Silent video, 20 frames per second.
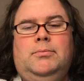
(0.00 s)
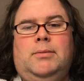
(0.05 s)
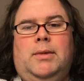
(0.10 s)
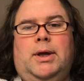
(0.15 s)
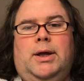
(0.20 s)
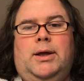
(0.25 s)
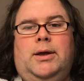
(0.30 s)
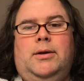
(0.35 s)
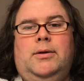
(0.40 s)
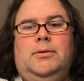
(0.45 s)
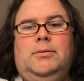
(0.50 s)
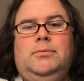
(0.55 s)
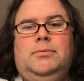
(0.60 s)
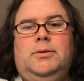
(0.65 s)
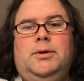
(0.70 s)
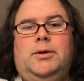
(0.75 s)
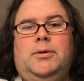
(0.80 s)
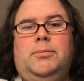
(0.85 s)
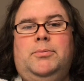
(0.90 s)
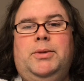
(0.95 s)
My
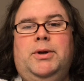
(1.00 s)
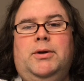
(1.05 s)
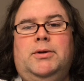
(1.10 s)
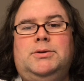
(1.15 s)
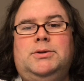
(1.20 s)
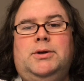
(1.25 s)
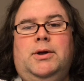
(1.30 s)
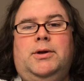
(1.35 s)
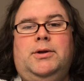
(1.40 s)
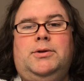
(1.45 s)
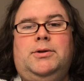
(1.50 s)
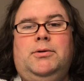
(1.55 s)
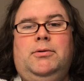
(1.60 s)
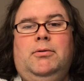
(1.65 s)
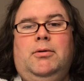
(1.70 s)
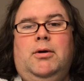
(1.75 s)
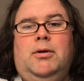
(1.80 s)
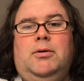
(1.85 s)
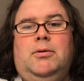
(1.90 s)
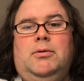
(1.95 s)
beard started to
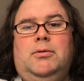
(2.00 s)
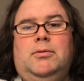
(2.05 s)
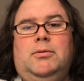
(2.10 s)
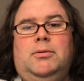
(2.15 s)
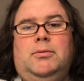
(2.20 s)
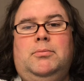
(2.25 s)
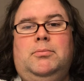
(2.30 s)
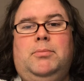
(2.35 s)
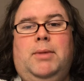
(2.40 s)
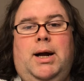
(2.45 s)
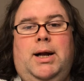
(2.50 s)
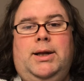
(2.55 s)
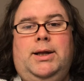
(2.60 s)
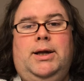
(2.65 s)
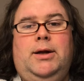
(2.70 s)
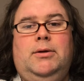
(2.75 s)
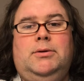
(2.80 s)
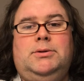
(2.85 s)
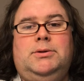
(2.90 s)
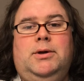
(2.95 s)
grow and body
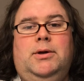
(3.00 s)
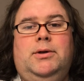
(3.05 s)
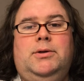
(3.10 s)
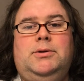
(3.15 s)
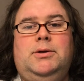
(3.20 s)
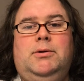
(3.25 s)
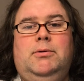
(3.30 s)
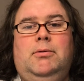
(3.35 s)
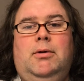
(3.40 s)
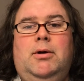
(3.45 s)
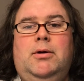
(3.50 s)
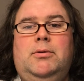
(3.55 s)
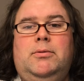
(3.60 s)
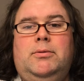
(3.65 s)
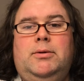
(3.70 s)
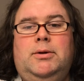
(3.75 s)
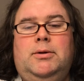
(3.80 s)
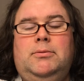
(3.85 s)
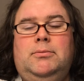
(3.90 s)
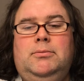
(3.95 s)
hair started to
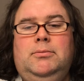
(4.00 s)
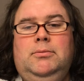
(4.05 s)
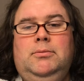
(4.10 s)
grow, and